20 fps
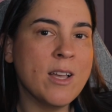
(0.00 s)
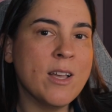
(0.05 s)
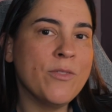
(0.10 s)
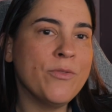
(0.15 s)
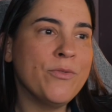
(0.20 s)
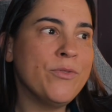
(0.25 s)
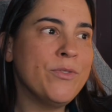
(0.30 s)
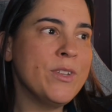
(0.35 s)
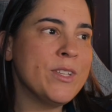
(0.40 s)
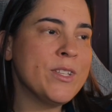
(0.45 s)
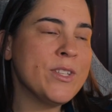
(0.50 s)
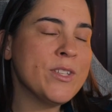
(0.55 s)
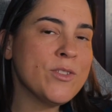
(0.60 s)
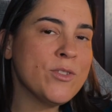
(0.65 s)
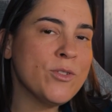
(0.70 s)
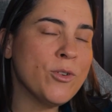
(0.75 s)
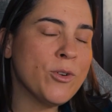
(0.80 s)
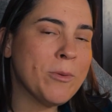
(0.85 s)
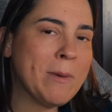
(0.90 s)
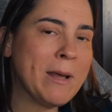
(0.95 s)
This is
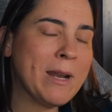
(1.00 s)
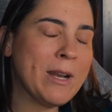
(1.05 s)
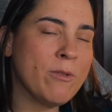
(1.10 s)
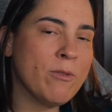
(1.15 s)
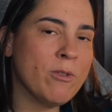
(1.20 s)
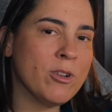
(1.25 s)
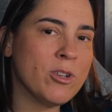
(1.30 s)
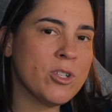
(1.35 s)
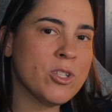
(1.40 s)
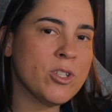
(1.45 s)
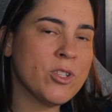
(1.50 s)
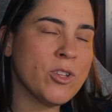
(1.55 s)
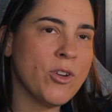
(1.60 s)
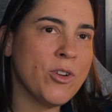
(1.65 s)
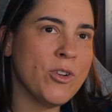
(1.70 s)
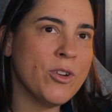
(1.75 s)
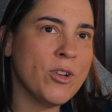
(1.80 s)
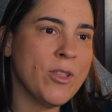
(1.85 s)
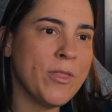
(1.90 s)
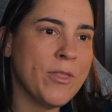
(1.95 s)
an automatic watch,
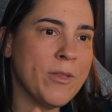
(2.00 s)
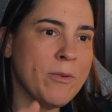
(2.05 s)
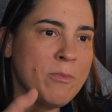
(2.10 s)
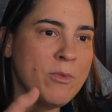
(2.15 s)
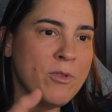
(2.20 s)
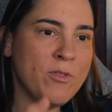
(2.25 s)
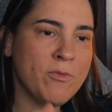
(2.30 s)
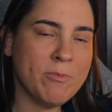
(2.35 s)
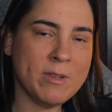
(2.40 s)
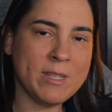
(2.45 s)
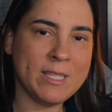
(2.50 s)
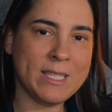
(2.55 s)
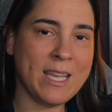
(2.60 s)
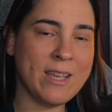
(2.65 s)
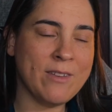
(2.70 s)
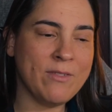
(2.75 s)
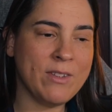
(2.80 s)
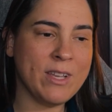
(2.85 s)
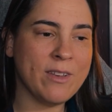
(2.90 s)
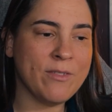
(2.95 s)
so the movement's
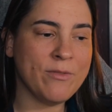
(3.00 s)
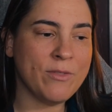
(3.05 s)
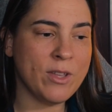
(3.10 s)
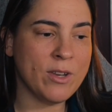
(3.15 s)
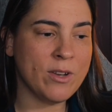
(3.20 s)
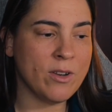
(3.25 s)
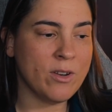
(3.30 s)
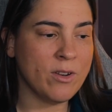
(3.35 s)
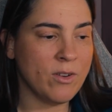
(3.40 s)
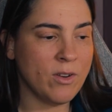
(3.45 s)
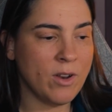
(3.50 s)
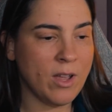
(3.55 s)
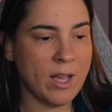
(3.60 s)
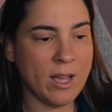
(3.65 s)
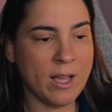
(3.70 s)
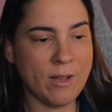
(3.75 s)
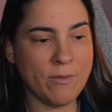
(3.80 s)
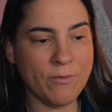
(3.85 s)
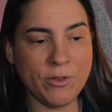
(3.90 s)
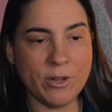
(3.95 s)
heavier than,
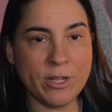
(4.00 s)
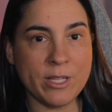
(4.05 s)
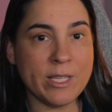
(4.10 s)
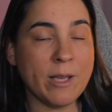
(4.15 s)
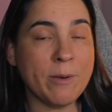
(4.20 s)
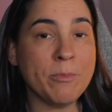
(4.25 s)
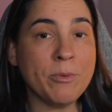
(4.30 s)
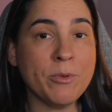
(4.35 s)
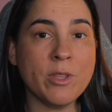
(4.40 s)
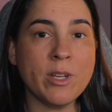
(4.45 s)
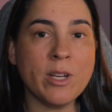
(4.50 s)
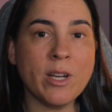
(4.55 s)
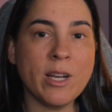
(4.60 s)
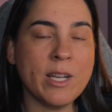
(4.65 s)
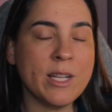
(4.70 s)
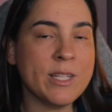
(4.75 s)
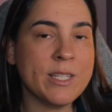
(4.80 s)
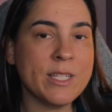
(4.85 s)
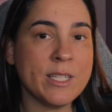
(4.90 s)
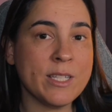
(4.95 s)
for example, the
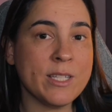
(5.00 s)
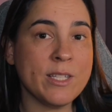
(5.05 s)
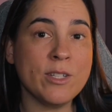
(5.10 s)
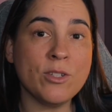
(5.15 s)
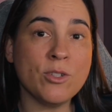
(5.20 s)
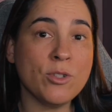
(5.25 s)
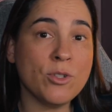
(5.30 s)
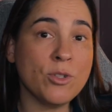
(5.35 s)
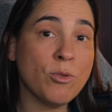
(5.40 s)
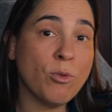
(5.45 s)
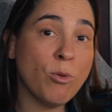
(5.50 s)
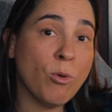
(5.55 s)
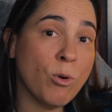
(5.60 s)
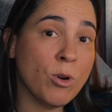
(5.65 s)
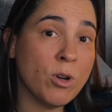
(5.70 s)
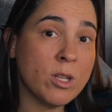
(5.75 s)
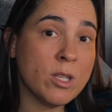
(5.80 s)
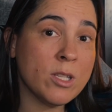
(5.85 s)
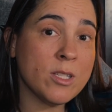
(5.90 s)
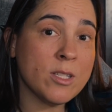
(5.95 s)
1962
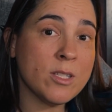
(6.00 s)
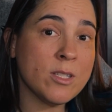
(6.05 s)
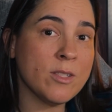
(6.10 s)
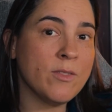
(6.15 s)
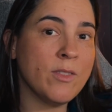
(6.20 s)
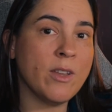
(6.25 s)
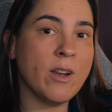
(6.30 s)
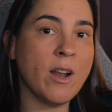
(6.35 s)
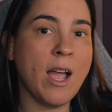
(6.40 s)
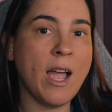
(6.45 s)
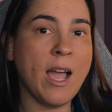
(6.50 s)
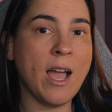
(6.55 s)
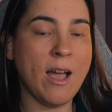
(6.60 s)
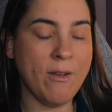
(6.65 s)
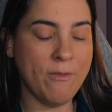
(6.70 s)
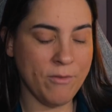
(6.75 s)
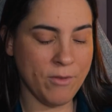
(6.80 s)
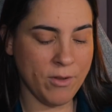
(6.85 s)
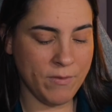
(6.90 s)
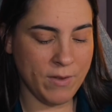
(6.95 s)
quartz that I
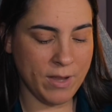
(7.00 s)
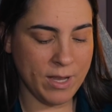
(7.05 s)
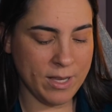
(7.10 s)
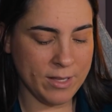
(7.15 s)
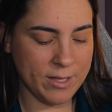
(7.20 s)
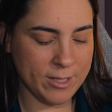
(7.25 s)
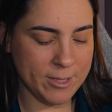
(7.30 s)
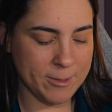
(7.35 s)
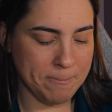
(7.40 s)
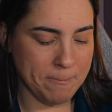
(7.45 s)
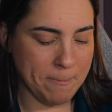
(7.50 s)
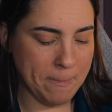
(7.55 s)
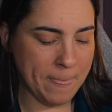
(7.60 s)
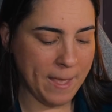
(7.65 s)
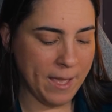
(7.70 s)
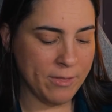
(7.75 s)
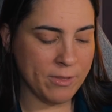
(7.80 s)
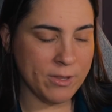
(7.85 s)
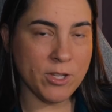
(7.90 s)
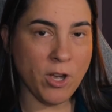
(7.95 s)
have of his.
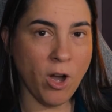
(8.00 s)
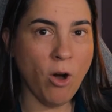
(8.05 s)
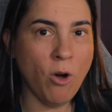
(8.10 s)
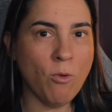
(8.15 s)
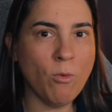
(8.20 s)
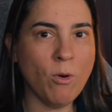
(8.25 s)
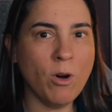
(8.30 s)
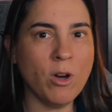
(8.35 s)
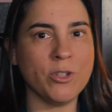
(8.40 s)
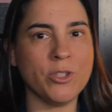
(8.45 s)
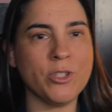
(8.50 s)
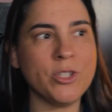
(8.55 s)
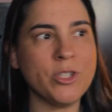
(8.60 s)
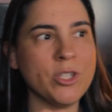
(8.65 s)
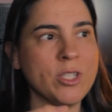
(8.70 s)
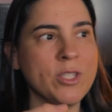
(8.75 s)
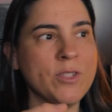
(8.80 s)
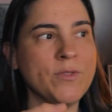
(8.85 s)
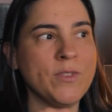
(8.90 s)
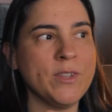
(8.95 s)
And this whole watch
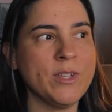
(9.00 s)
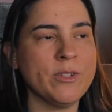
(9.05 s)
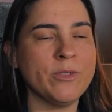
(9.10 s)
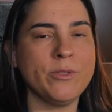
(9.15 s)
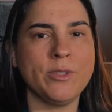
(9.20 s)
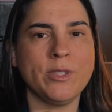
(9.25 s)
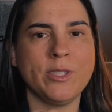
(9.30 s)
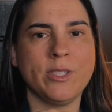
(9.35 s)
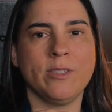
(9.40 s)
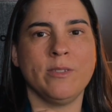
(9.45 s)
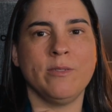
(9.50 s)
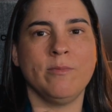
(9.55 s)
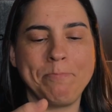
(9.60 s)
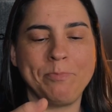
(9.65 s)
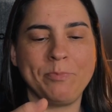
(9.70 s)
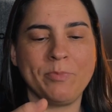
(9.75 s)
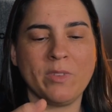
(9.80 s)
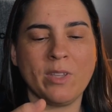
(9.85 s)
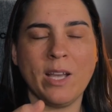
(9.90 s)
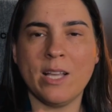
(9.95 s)
just
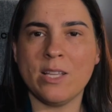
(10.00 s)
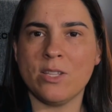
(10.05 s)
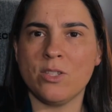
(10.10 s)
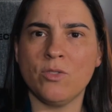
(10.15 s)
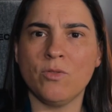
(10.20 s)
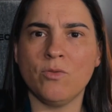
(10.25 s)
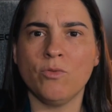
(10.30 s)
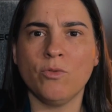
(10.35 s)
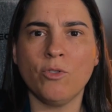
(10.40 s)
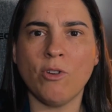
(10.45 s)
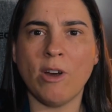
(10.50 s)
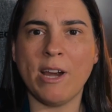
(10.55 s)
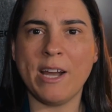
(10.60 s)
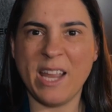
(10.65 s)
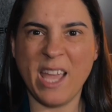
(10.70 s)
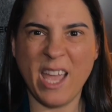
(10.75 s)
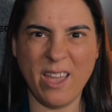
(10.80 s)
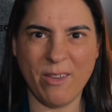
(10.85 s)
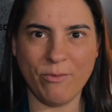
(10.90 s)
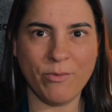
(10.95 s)
has great
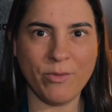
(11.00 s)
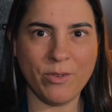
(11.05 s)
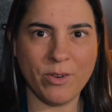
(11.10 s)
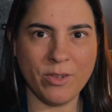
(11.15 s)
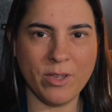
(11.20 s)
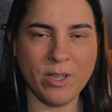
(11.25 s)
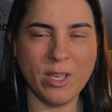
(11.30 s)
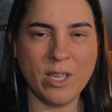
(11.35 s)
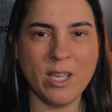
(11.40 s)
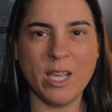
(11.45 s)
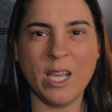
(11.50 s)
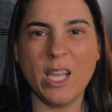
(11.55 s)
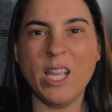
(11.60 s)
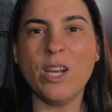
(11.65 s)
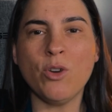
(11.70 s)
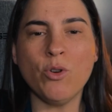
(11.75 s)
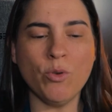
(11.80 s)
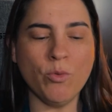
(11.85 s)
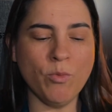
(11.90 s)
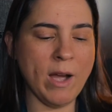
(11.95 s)
heft in a
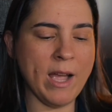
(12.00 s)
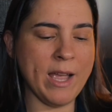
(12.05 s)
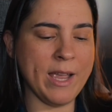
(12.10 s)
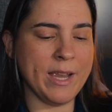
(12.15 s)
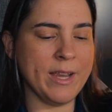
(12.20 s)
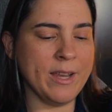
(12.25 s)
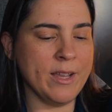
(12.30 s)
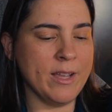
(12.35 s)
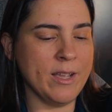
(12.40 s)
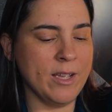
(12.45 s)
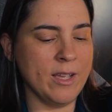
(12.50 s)
good way.